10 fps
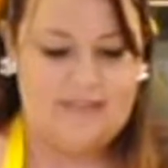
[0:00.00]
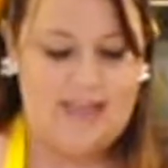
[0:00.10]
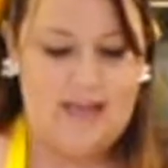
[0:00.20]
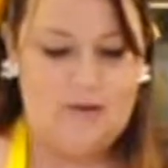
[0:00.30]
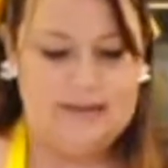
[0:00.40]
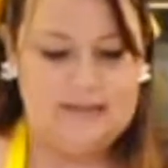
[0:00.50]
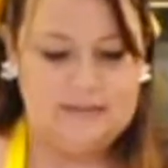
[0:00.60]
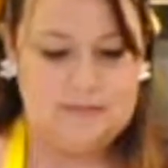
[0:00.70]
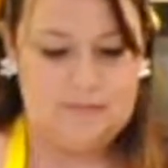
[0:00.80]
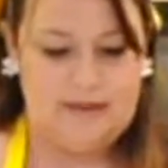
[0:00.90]
How I get some of
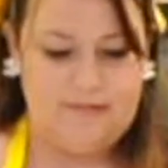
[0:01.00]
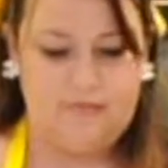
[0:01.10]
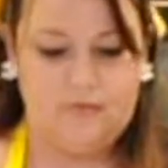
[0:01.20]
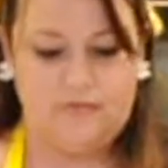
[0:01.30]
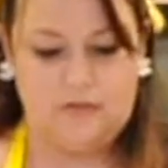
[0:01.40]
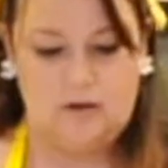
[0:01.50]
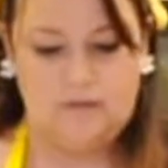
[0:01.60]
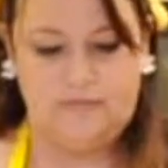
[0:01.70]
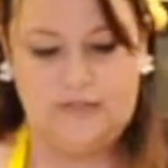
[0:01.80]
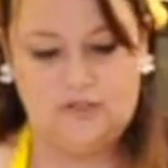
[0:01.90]
my food
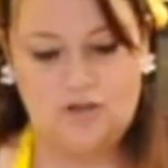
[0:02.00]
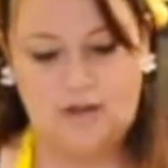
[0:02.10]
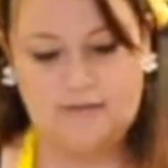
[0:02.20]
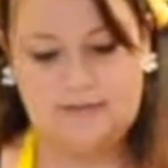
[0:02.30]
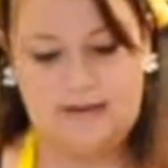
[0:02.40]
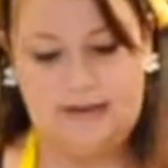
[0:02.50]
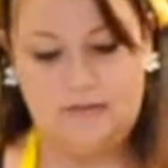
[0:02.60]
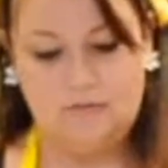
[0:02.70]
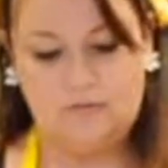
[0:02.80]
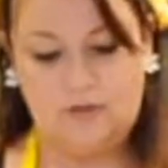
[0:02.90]
photography shots that I
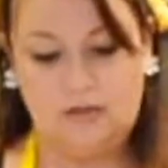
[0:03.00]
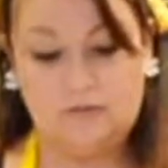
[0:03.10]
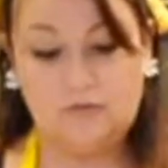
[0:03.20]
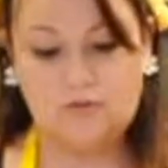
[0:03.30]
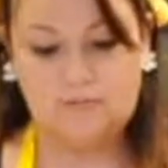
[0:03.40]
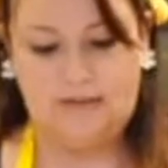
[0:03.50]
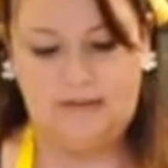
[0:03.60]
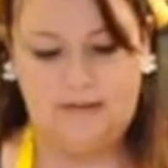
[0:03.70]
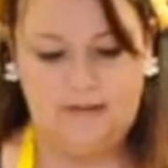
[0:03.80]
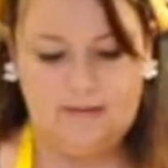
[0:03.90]
use on social
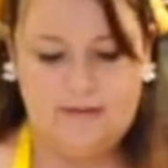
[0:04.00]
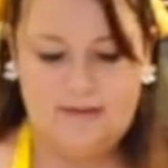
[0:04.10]
media,